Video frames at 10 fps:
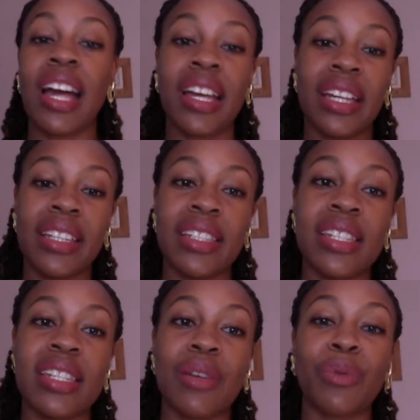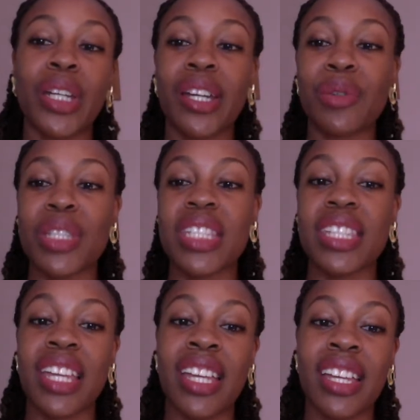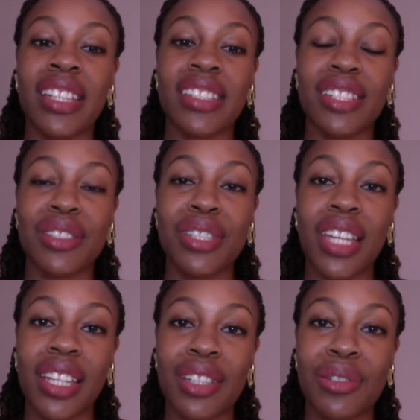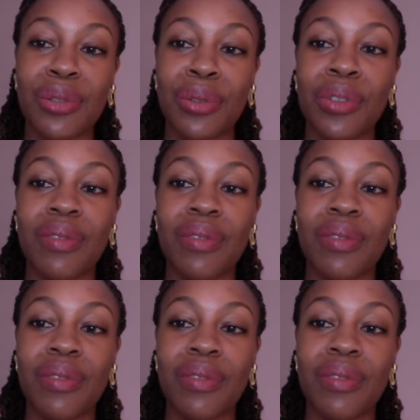And what I would say, just to take it